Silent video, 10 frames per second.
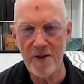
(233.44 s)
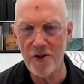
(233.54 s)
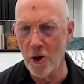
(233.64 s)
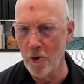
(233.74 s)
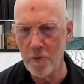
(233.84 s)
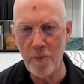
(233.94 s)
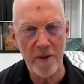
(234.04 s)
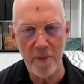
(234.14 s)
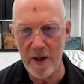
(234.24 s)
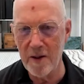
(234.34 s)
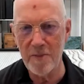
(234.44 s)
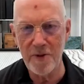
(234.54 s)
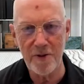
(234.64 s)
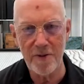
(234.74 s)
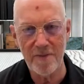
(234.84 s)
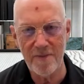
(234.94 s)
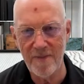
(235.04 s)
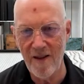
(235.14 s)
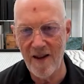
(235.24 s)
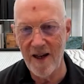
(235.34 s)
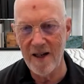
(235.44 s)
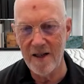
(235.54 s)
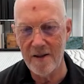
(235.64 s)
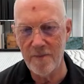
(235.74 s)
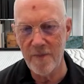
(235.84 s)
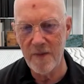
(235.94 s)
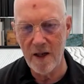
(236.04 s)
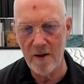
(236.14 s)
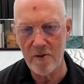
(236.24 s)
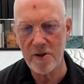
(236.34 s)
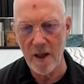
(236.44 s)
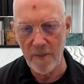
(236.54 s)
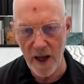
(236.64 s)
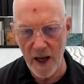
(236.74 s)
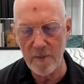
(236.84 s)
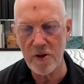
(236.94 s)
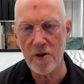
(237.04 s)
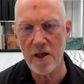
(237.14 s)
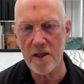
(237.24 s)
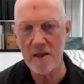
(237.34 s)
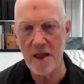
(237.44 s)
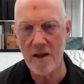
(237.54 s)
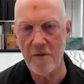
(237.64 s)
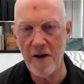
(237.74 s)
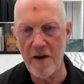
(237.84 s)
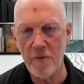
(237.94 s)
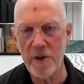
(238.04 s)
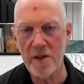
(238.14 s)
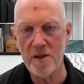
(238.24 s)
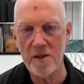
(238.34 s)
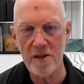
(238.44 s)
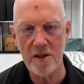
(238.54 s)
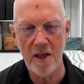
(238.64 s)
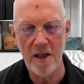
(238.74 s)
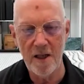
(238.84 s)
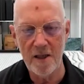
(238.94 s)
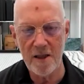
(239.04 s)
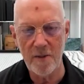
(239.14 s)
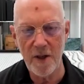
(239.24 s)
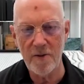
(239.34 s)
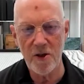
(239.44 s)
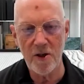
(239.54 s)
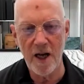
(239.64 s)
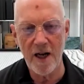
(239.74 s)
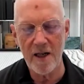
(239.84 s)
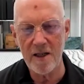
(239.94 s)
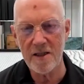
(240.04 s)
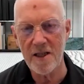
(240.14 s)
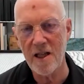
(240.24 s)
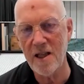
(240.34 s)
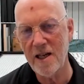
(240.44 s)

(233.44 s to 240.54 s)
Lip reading: Don't be bummed. Sometimes you're going to sell 5 pieces. Sometimes you're not going to sell